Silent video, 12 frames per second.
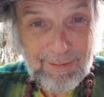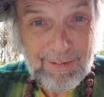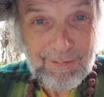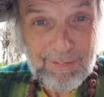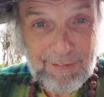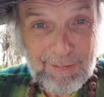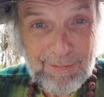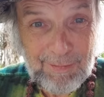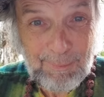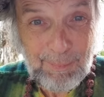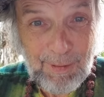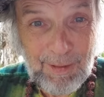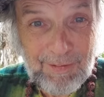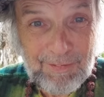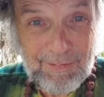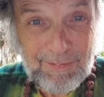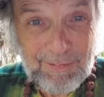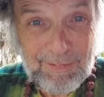is he
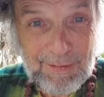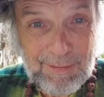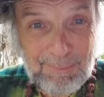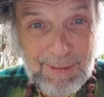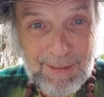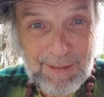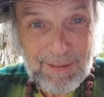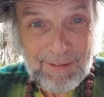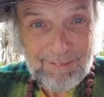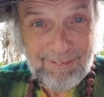surprised to see me?